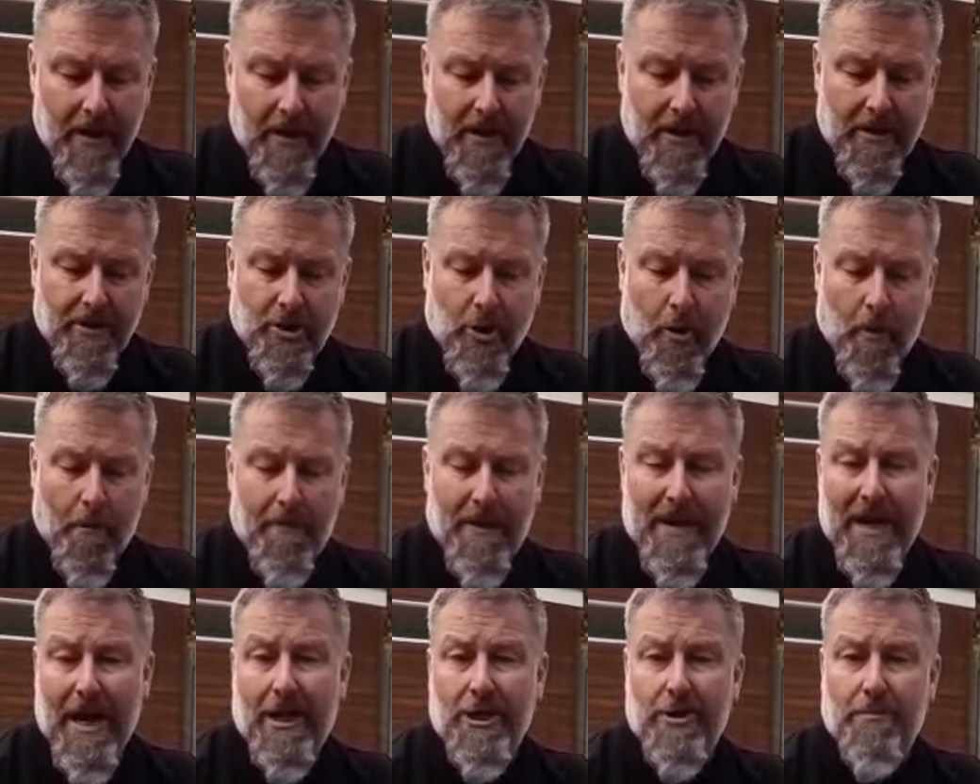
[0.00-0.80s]
So
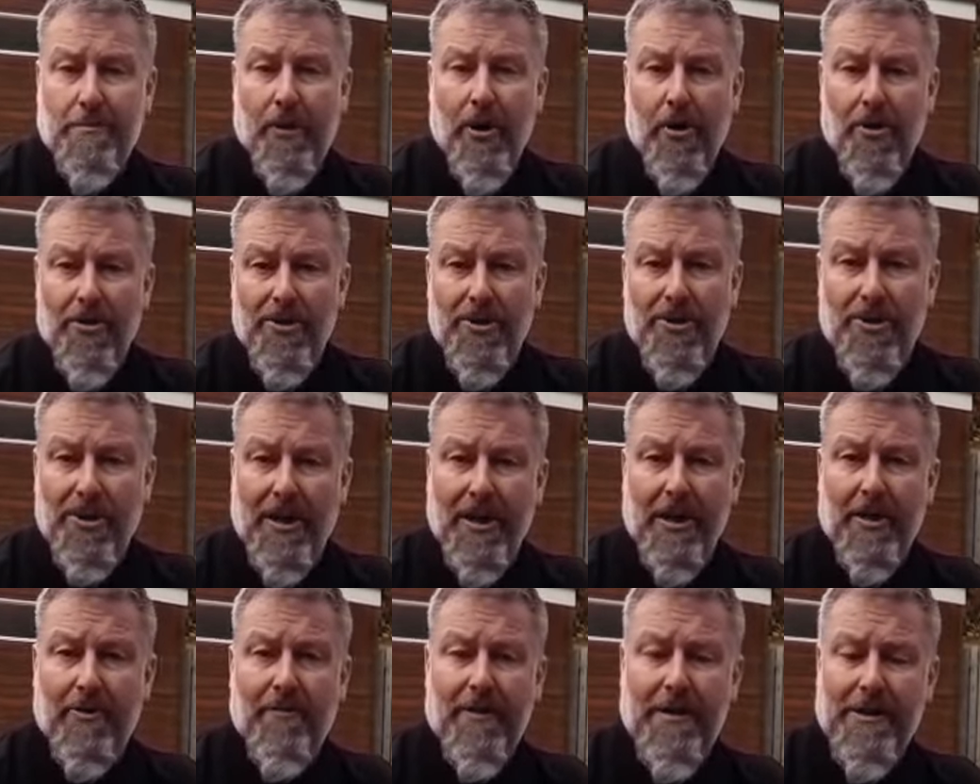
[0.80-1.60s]
pH plus
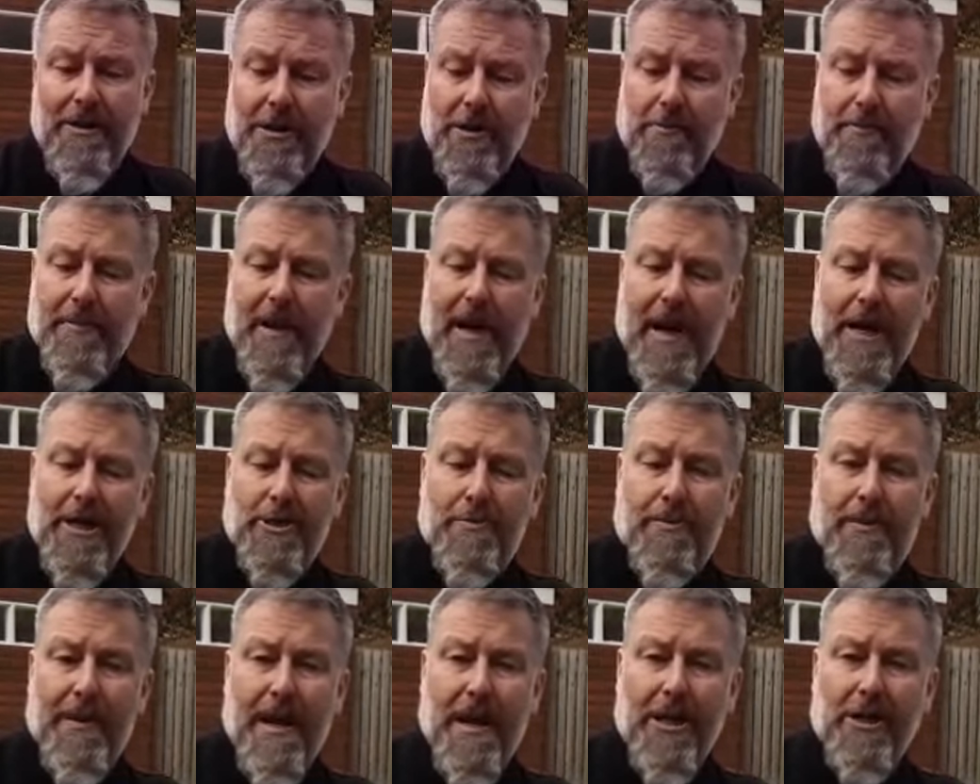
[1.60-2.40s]
increases
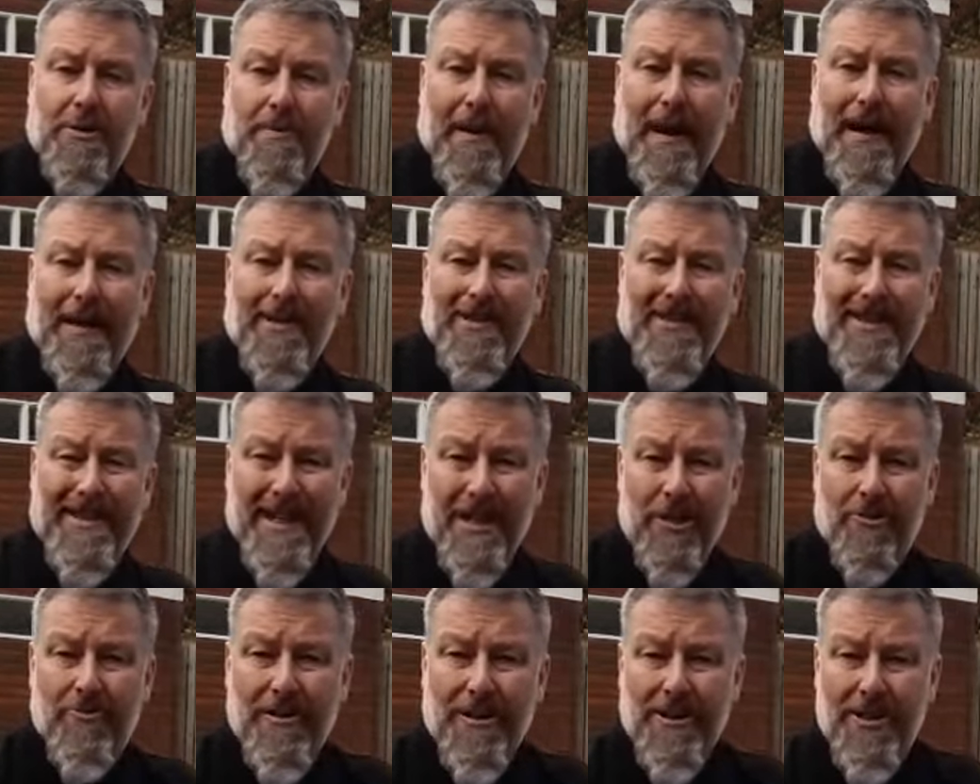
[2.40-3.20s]
pH, pH minus
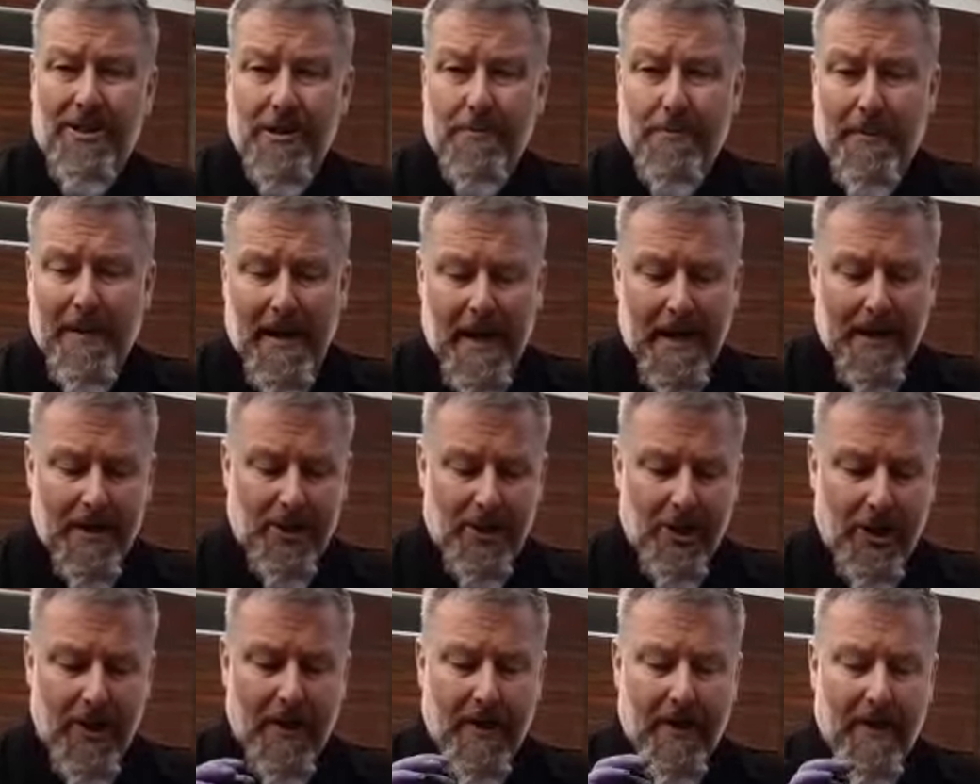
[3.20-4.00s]
decreases
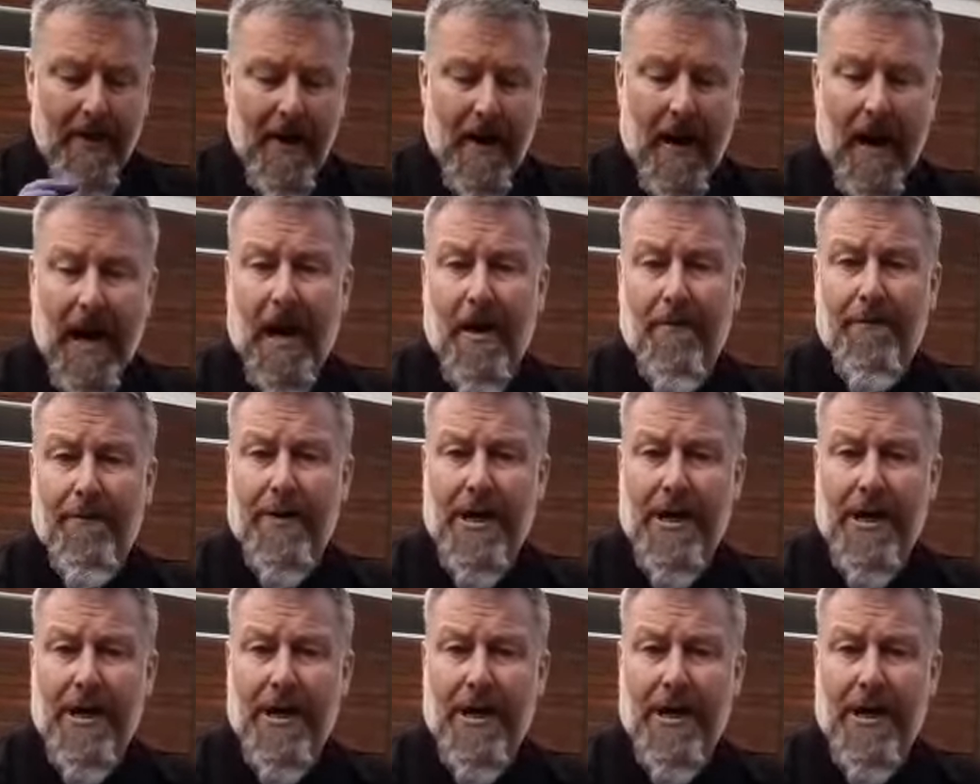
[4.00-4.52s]
pH, half a